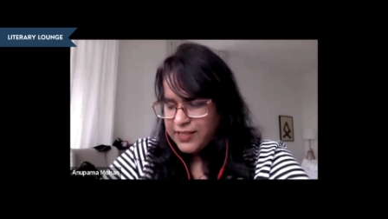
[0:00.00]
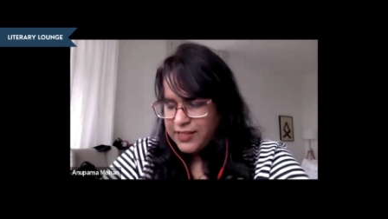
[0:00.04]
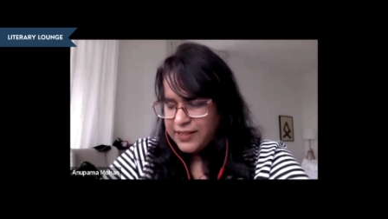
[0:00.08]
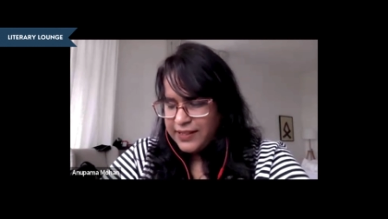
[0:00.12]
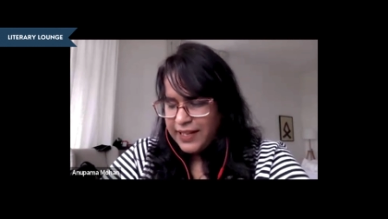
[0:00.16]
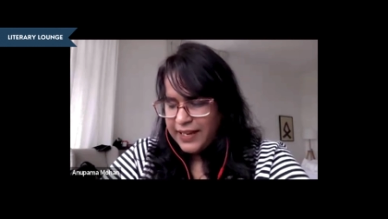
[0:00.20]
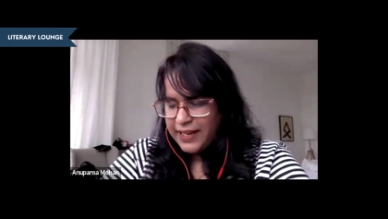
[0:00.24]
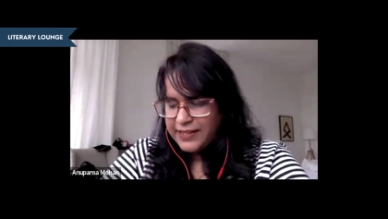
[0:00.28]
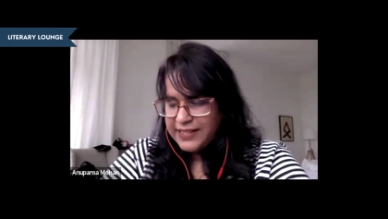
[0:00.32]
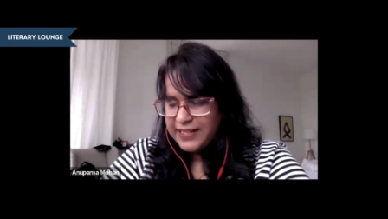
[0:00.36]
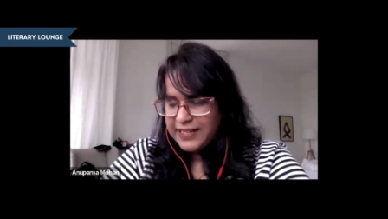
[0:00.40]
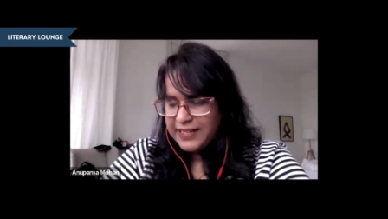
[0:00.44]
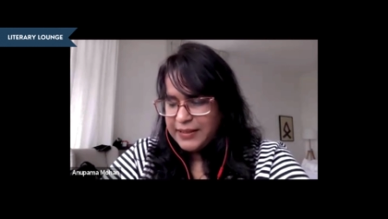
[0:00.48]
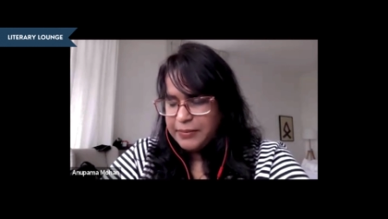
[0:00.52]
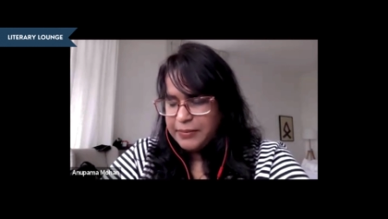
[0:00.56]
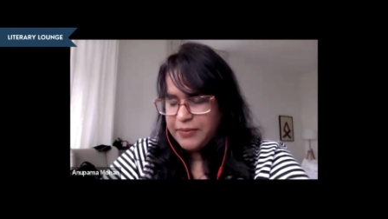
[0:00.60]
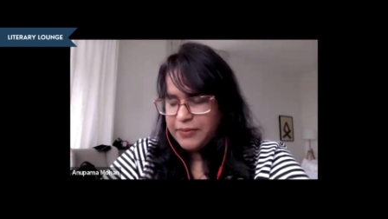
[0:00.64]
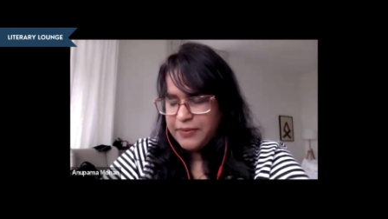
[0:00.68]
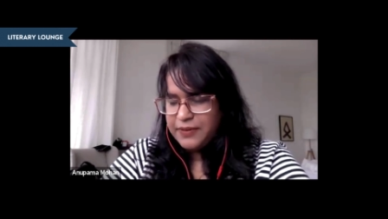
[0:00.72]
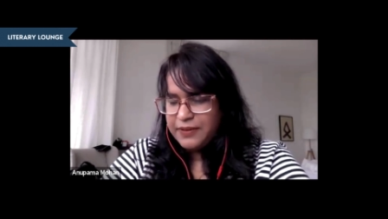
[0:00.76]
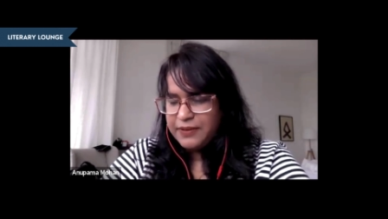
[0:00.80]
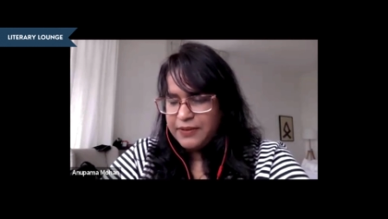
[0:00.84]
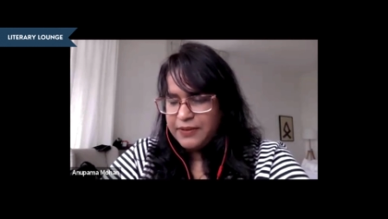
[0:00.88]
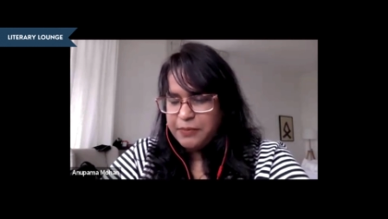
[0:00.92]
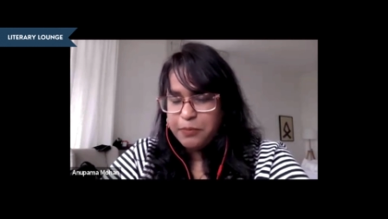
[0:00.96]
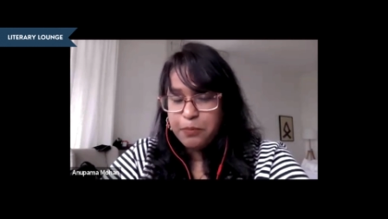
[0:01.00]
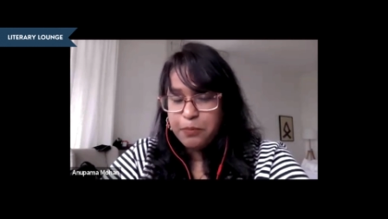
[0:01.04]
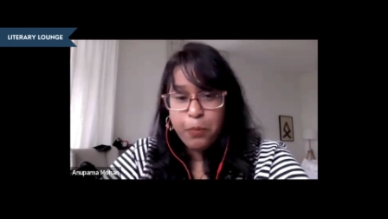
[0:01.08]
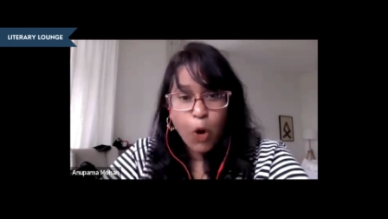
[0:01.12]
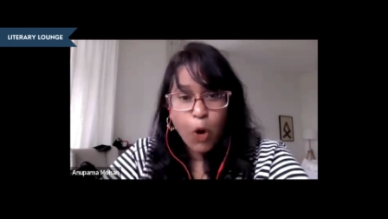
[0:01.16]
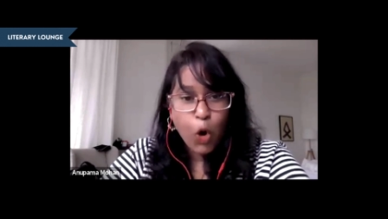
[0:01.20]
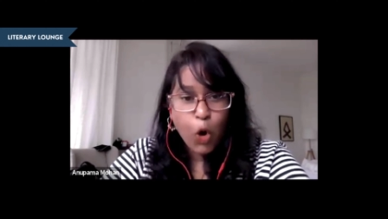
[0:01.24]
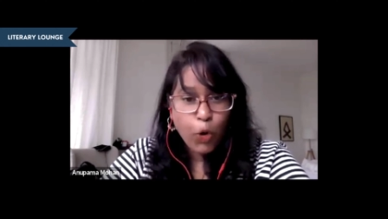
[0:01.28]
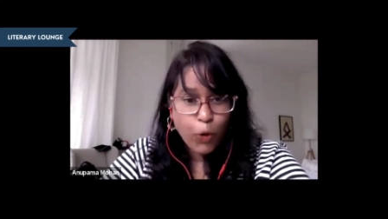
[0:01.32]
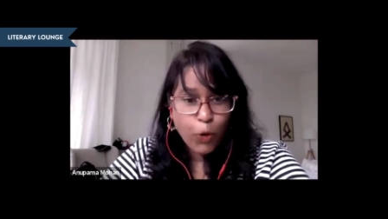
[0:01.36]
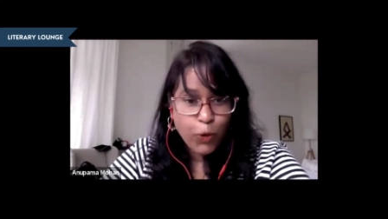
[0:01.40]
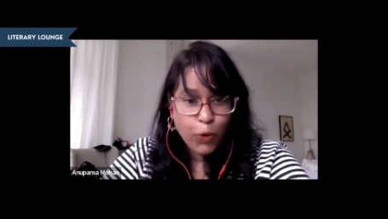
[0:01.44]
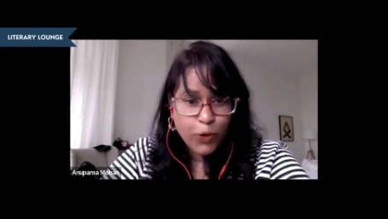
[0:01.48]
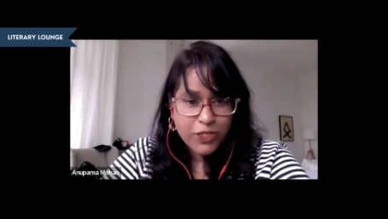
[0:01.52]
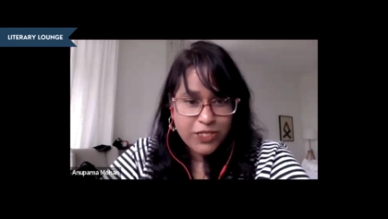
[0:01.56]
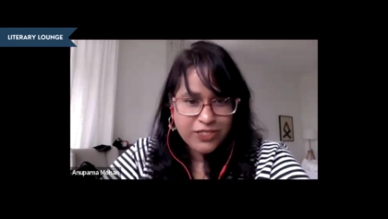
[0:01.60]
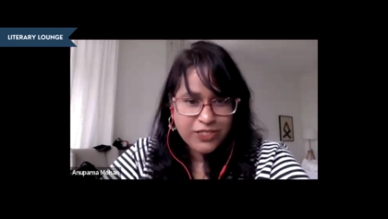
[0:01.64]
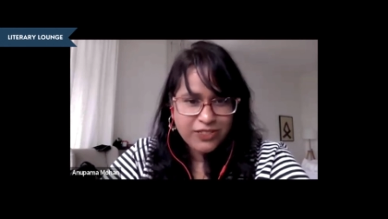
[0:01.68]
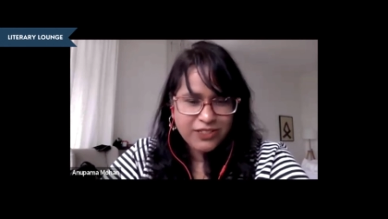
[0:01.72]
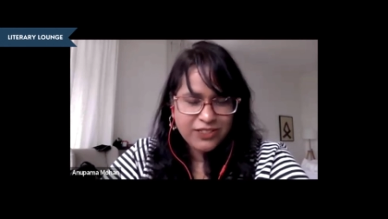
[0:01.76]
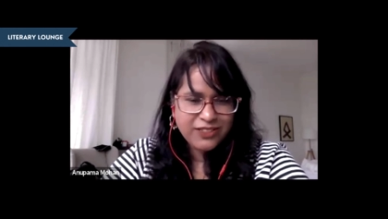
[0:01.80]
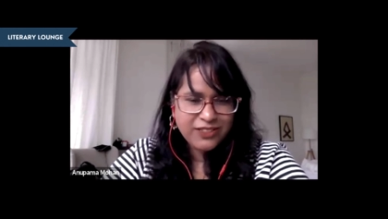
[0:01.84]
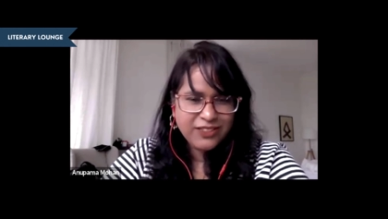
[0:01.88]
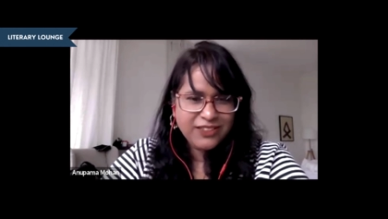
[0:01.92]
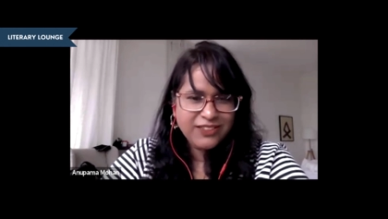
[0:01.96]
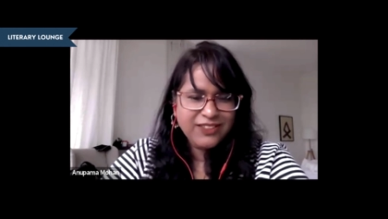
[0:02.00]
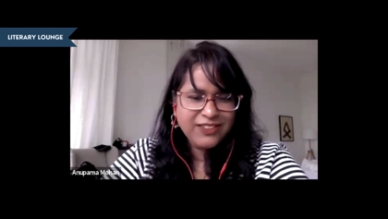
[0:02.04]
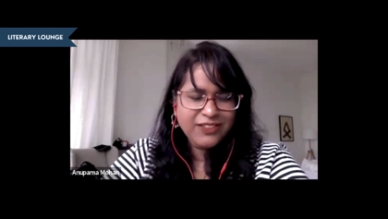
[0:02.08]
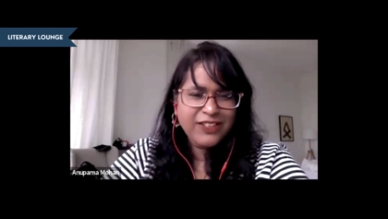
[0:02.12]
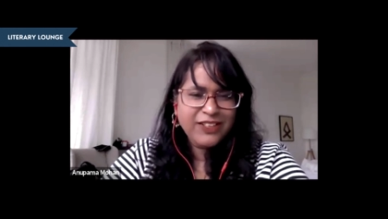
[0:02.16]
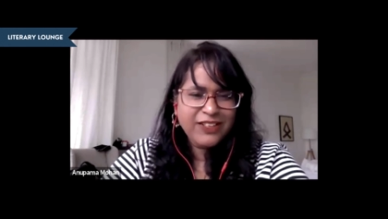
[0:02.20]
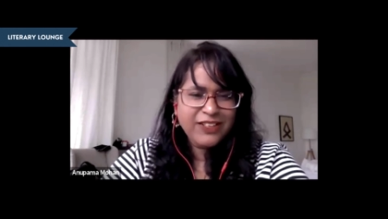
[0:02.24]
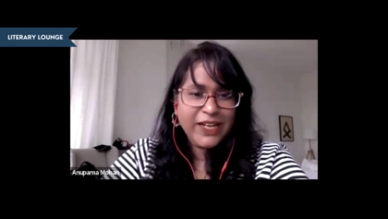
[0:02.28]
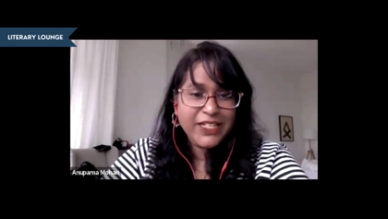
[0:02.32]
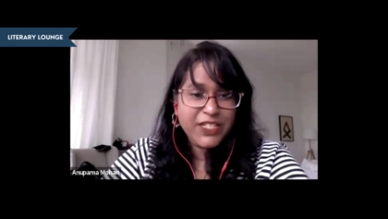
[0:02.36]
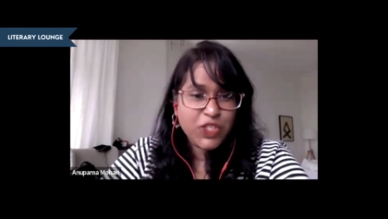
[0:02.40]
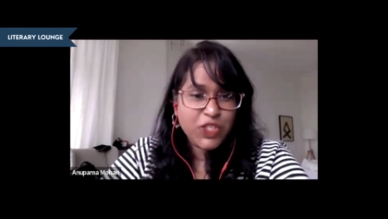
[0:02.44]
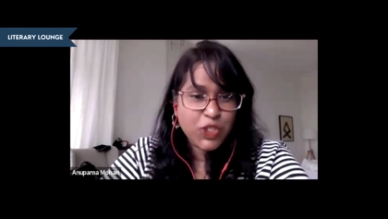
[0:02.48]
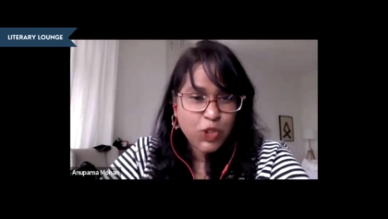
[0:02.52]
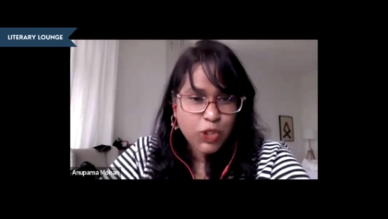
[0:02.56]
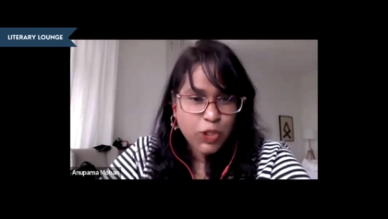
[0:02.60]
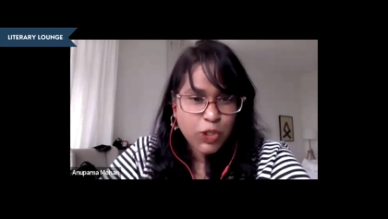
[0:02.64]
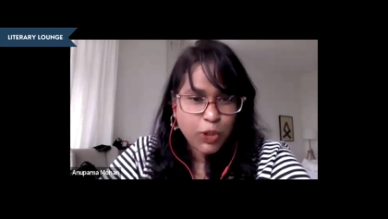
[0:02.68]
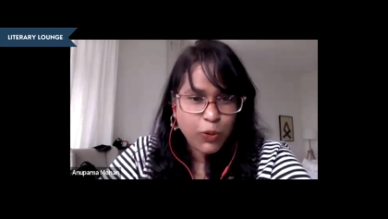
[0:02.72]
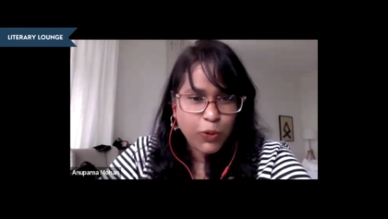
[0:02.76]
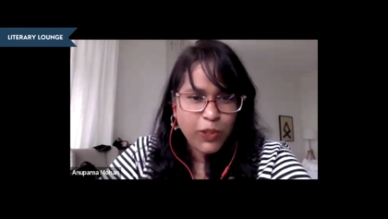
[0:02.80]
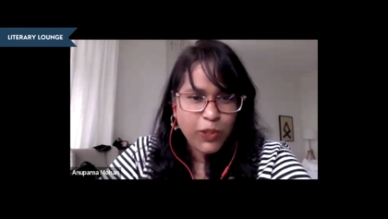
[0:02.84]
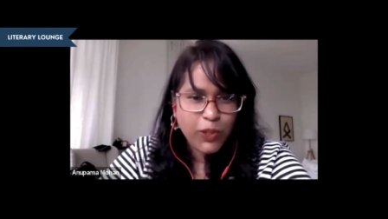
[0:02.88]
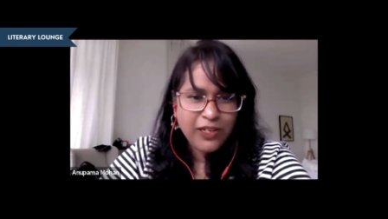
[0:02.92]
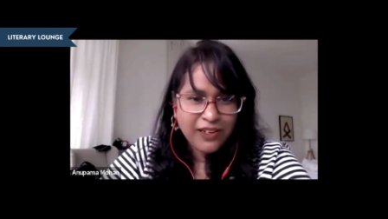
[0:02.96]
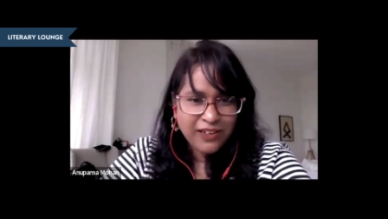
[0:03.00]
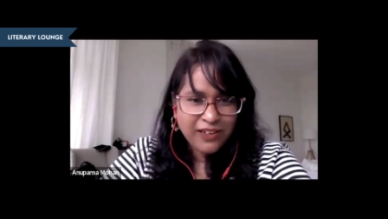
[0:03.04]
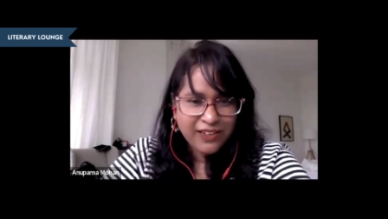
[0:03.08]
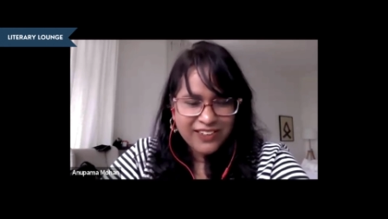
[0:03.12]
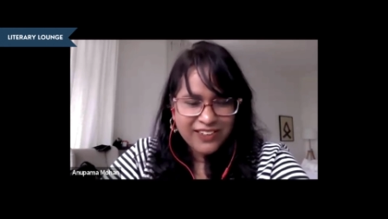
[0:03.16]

that i borrowed hmm, and stole